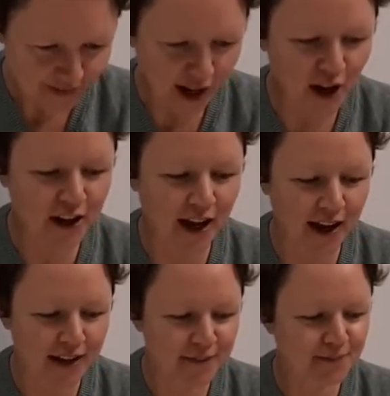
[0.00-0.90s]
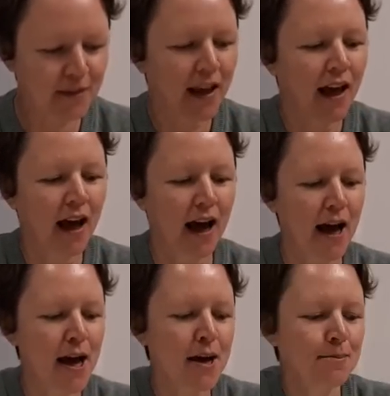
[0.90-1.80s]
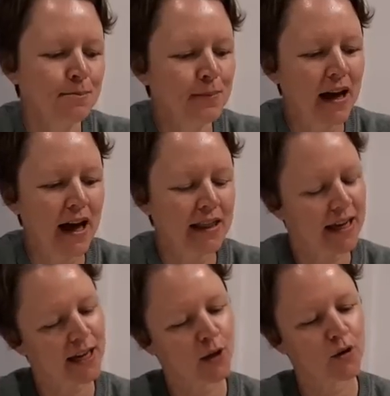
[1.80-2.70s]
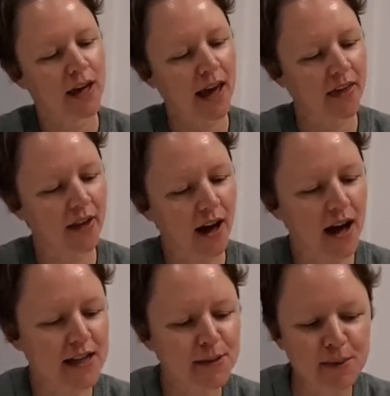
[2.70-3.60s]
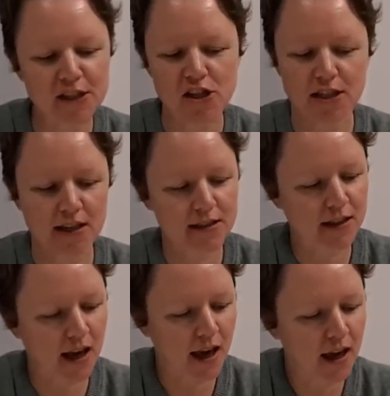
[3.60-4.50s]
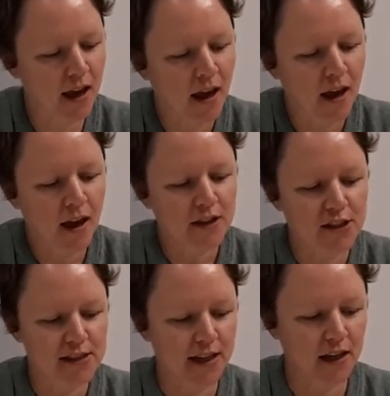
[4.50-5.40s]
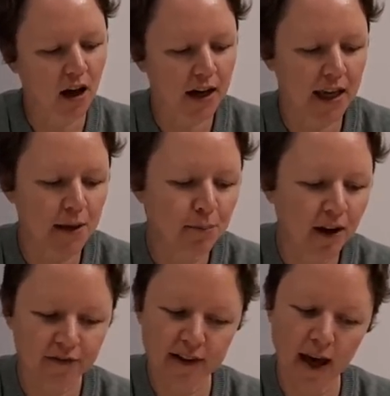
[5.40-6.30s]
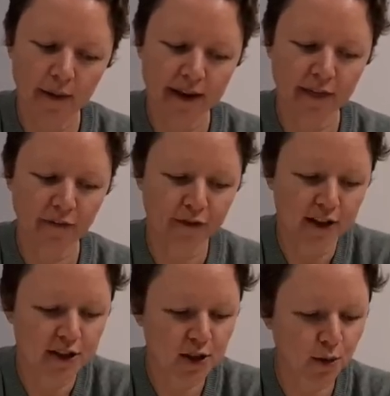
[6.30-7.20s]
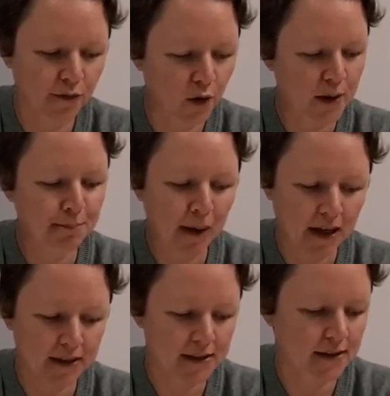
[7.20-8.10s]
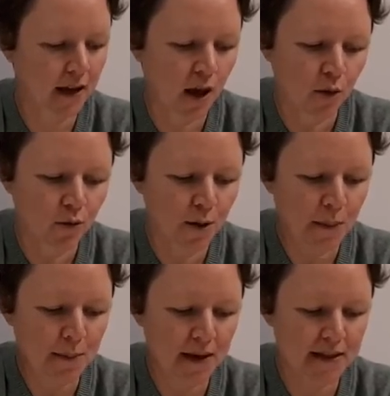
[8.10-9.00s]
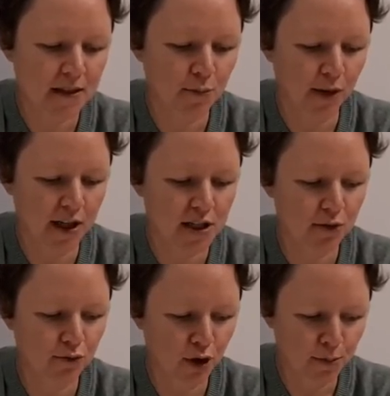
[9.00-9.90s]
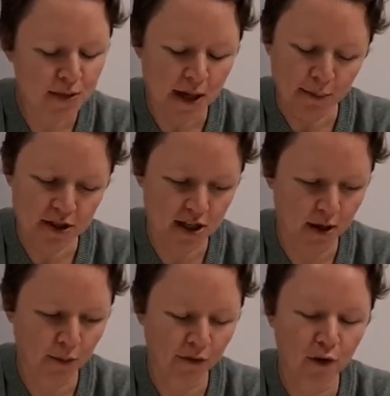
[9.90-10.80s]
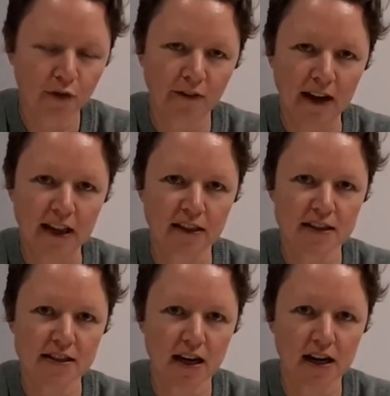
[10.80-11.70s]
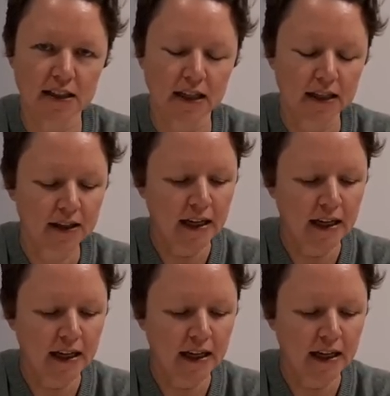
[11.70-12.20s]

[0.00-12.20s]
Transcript: Okay, a lady called Heather asked me just yesterday. She said, I keep my flour in the fridge to avoid bugs. Would it be best to bring it to room temperature before feeding the starter?